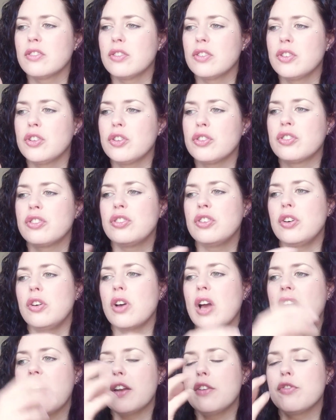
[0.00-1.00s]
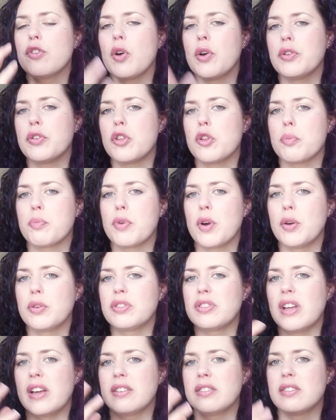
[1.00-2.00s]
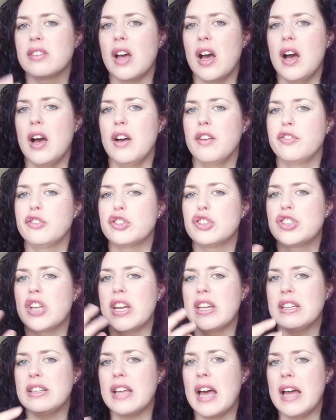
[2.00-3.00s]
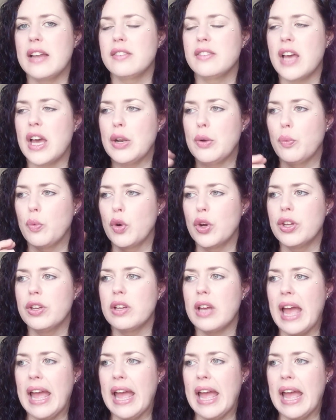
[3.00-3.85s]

you're still kind of going through the process of shedding that dead wood,